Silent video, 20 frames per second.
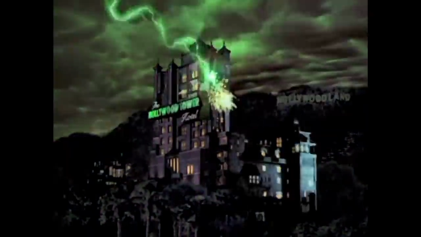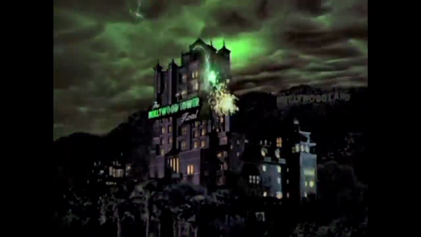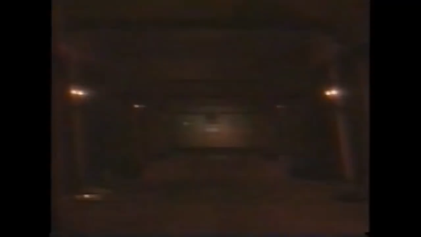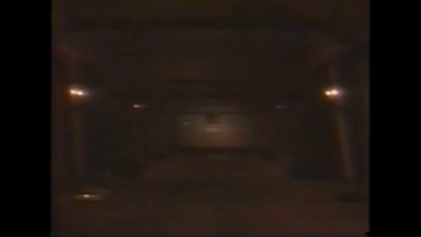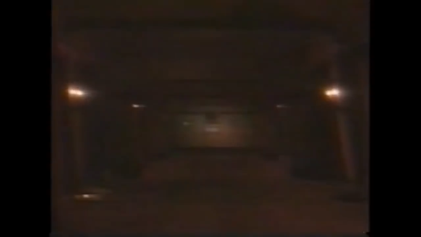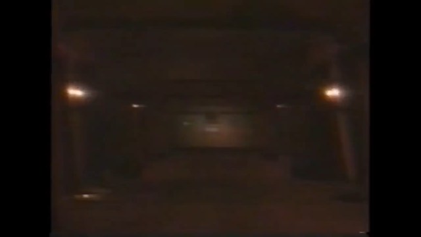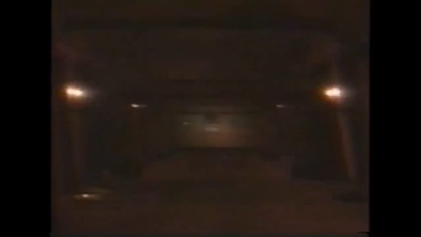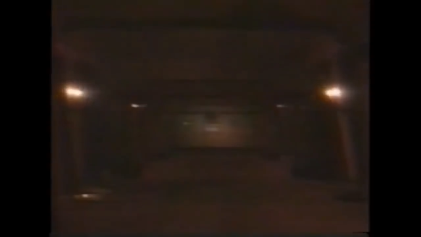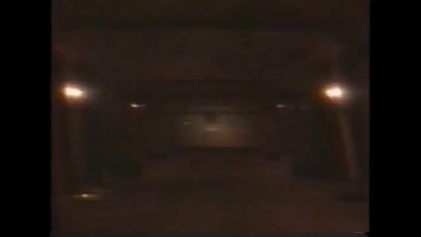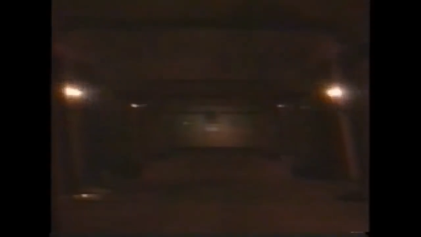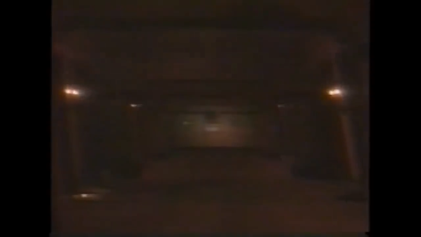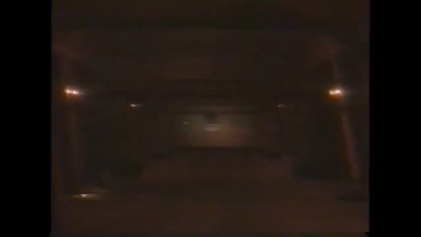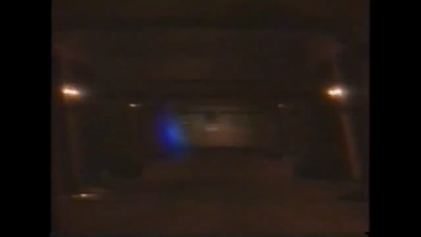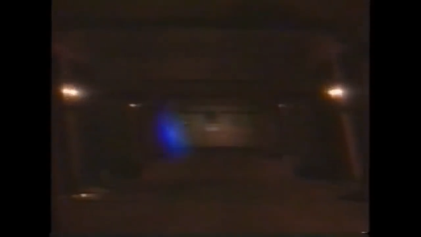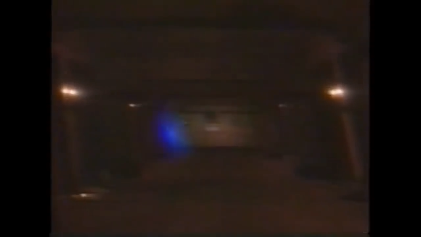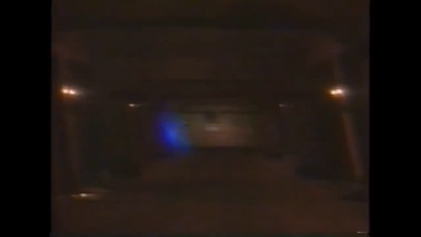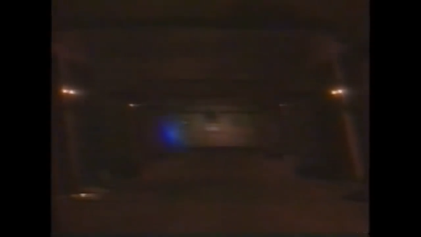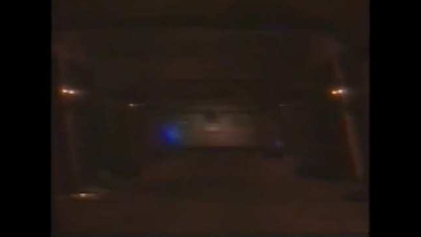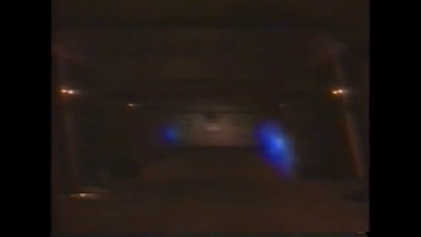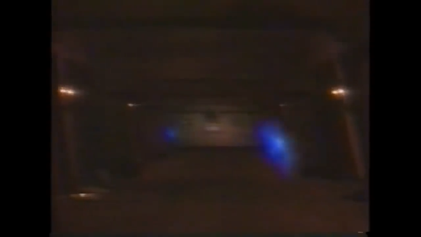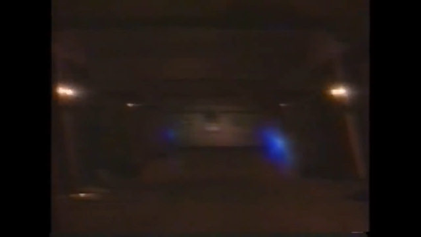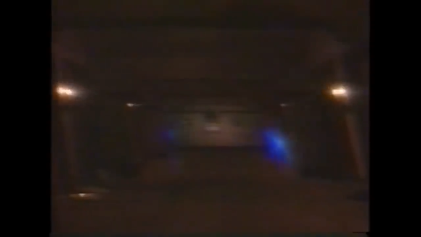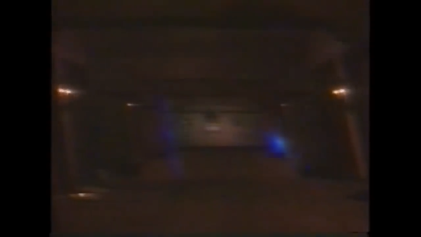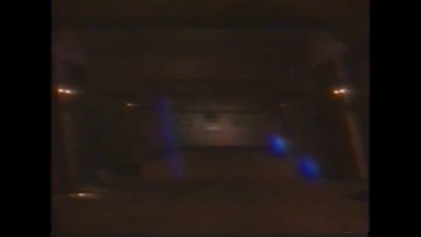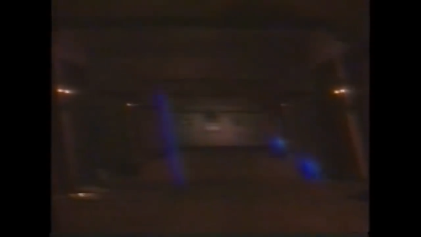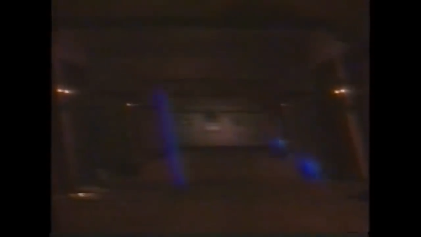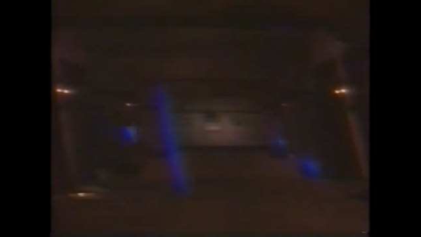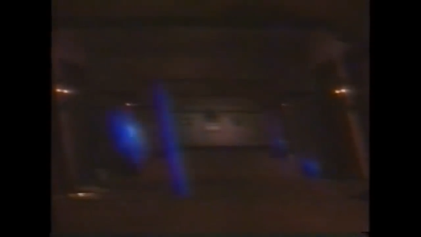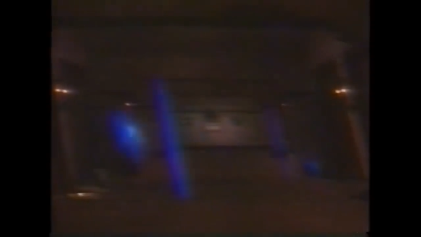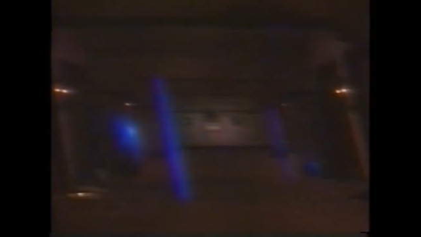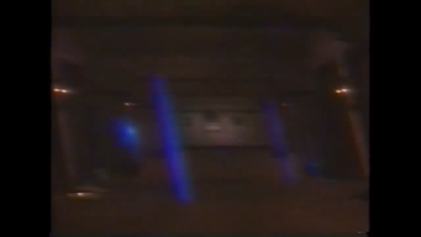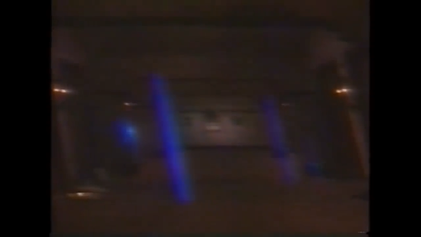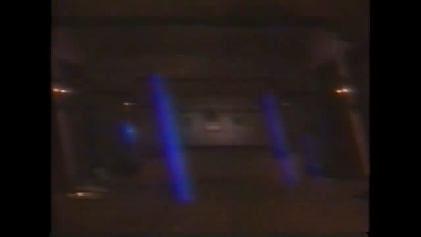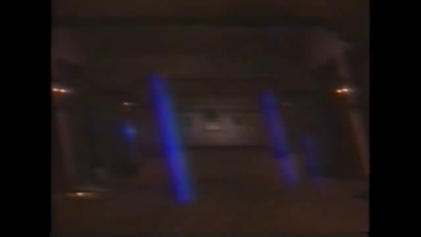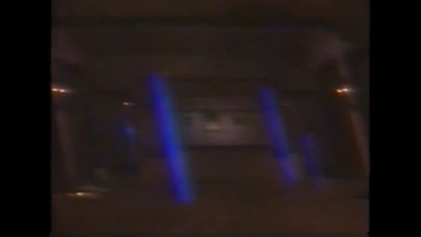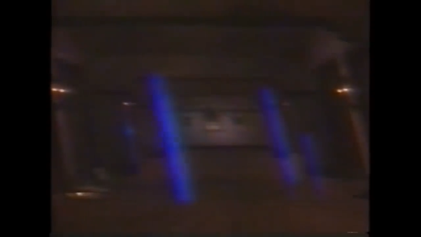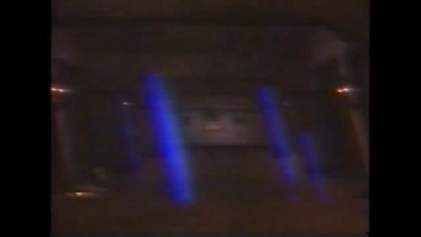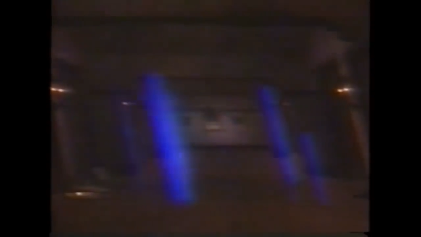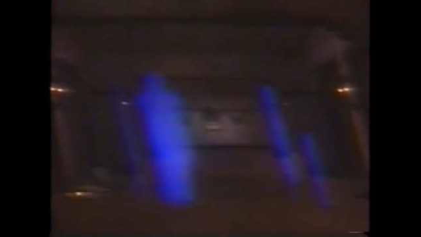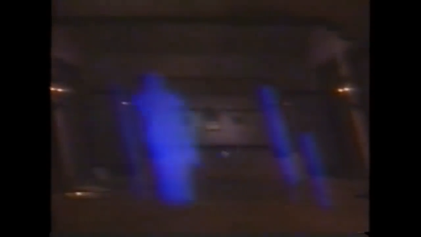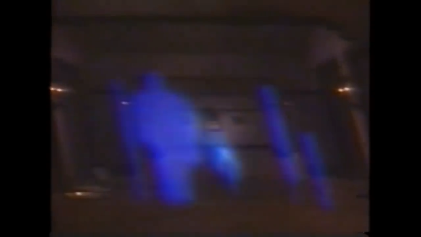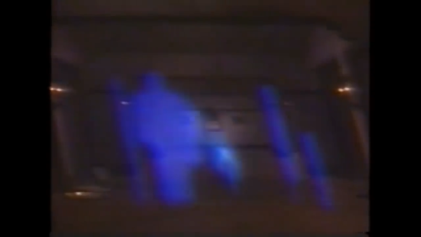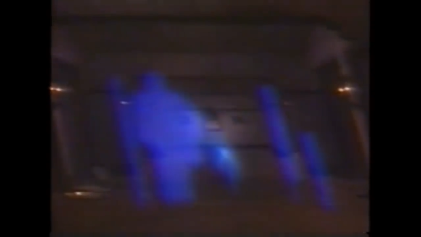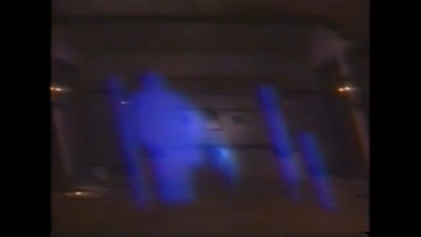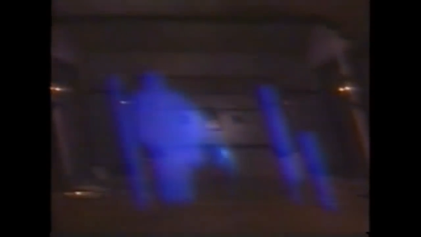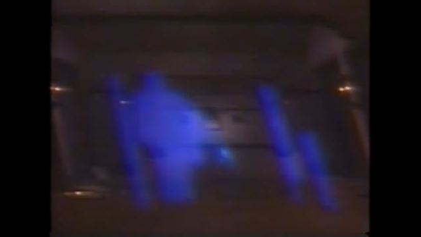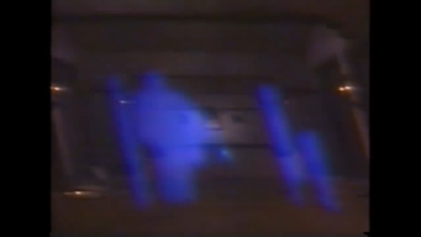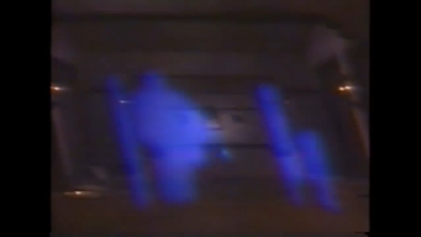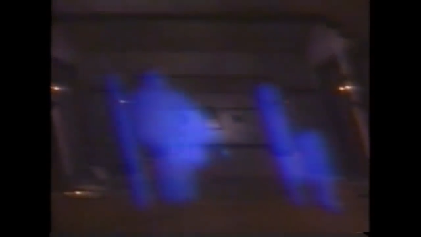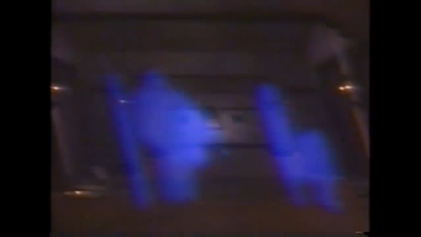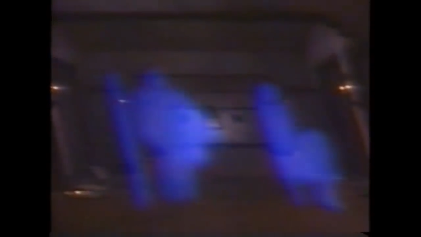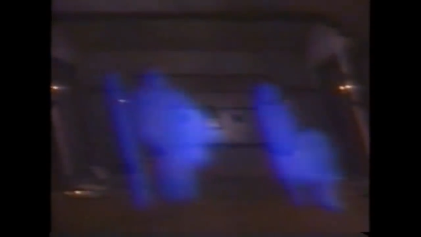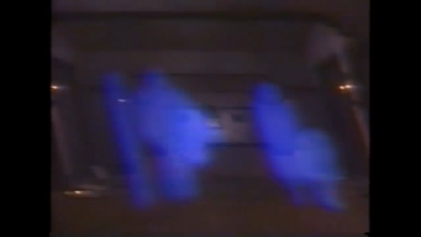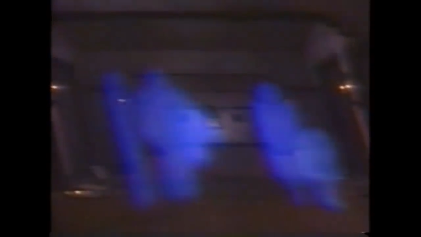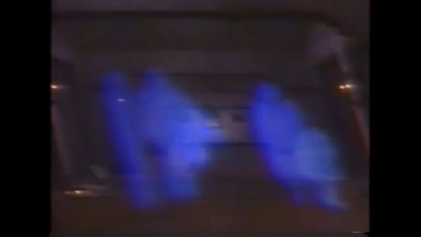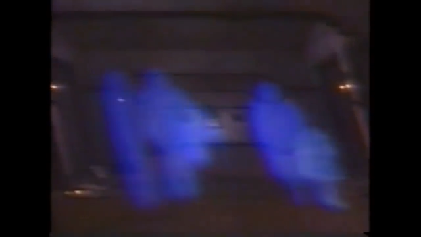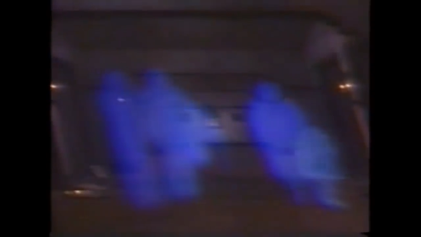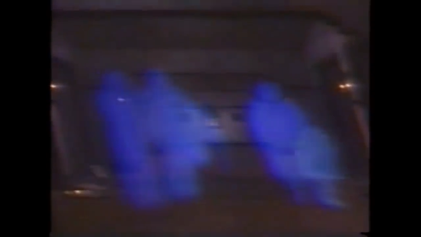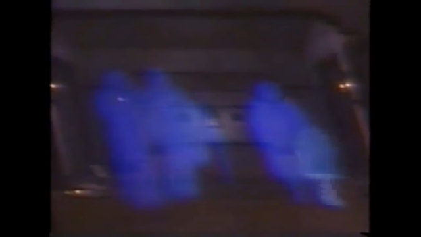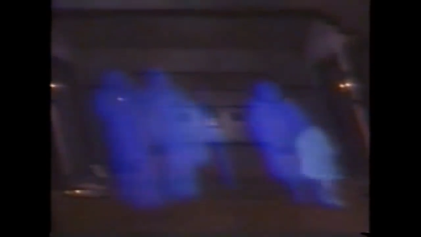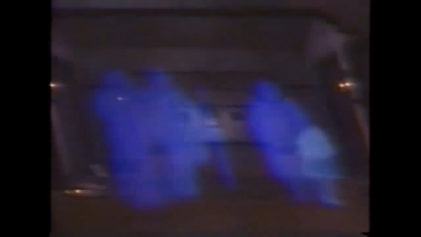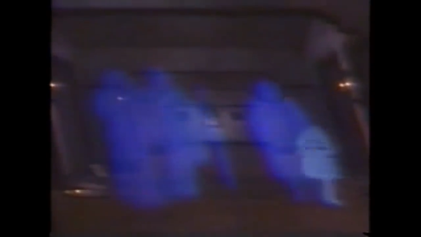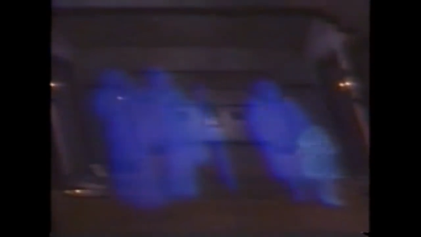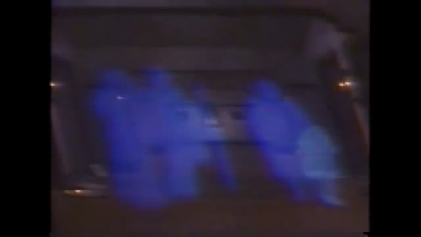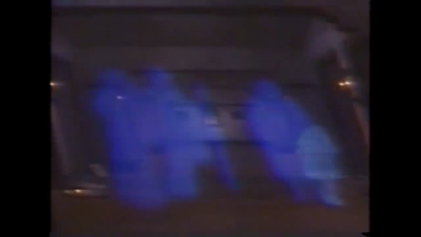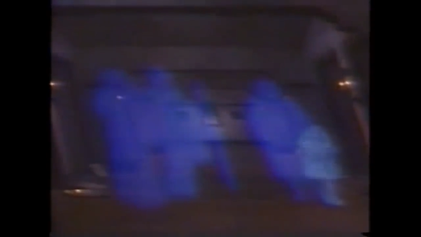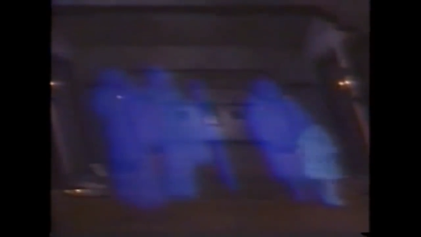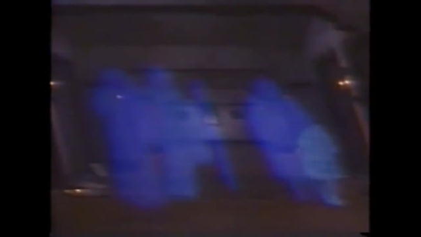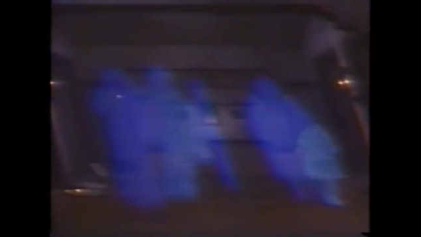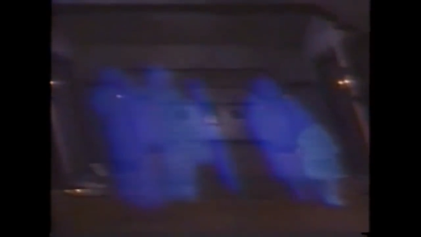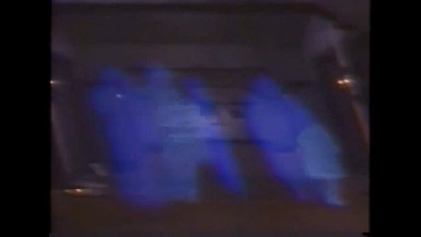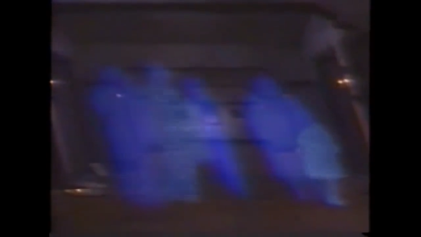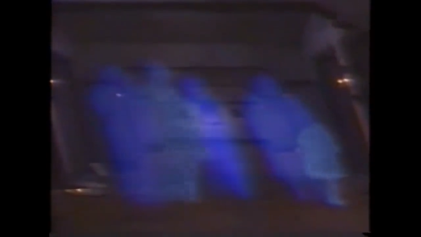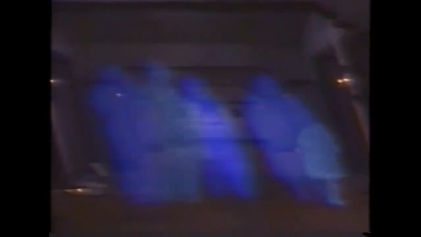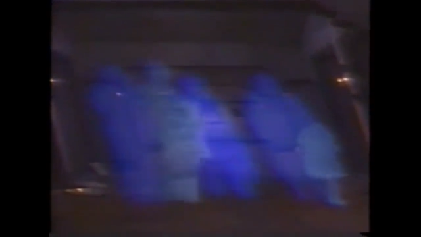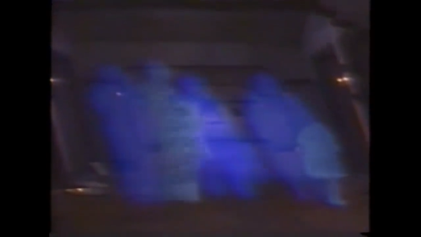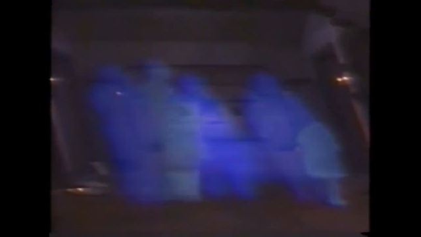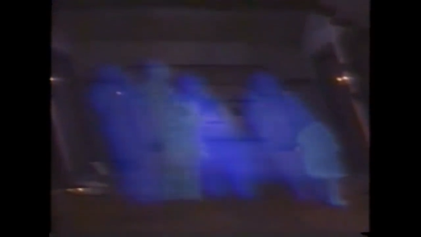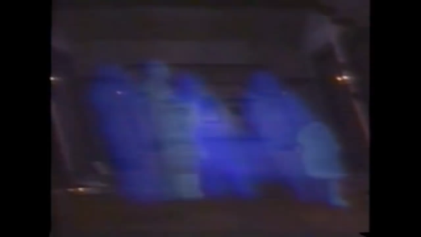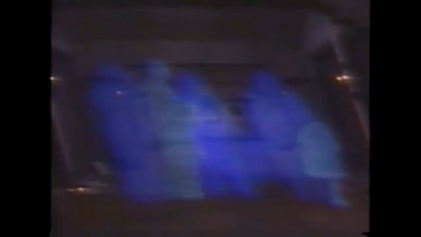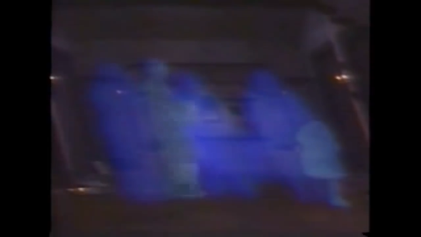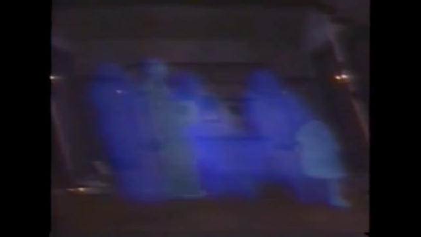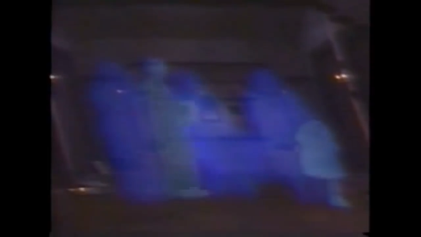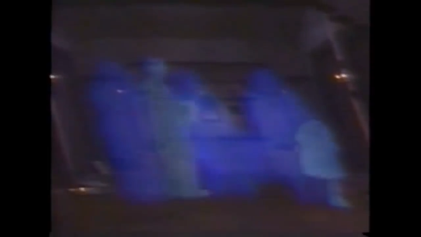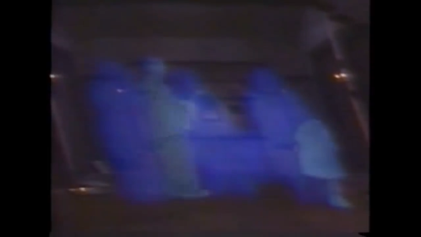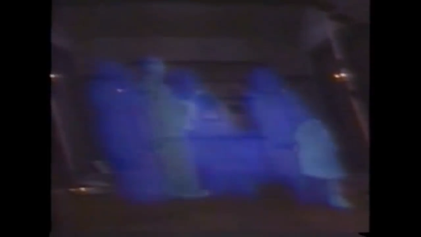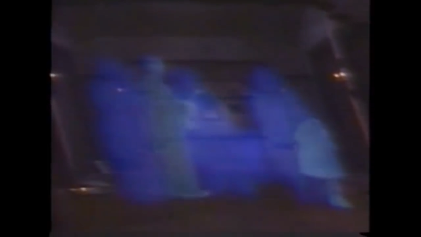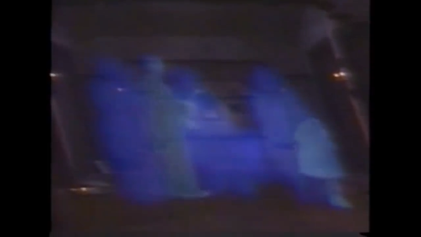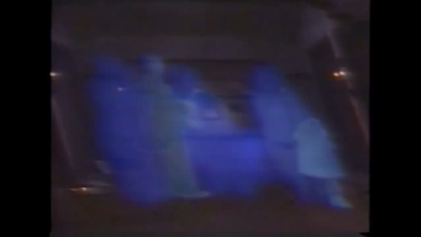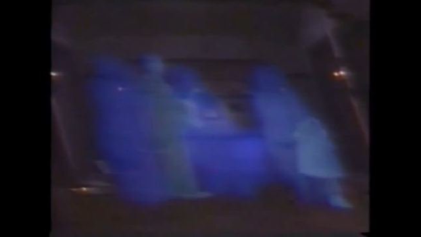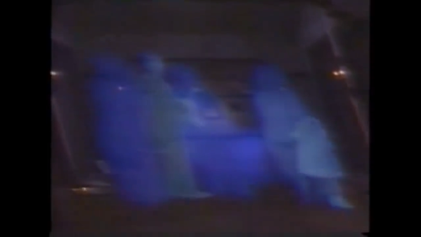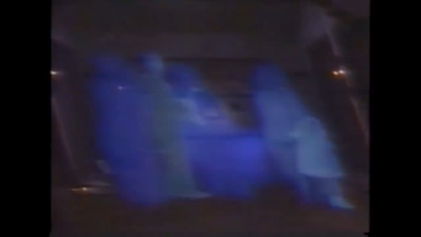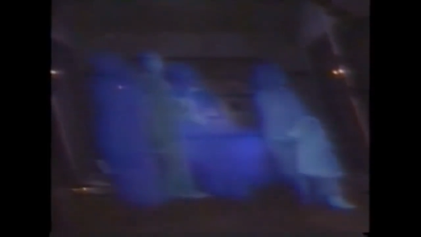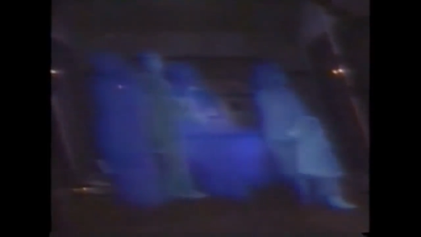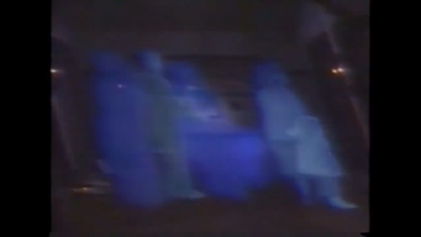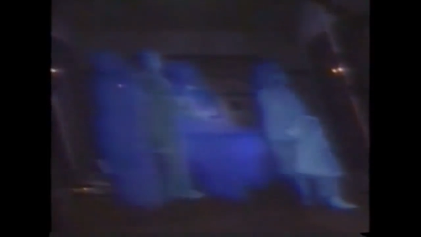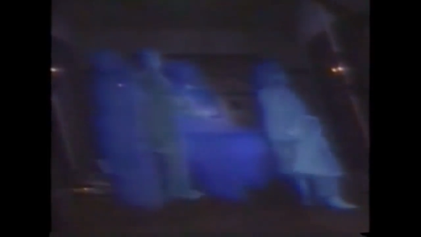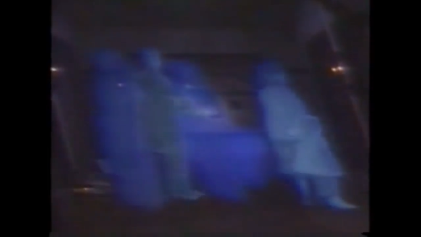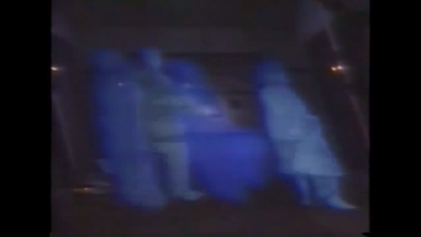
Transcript: No face is visible, so there are no lips to read.